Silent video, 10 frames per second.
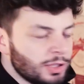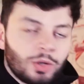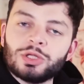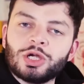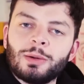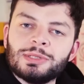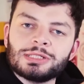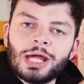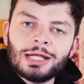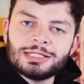me know in the
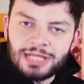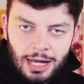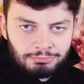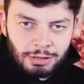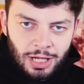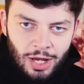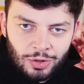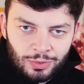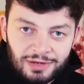comments down below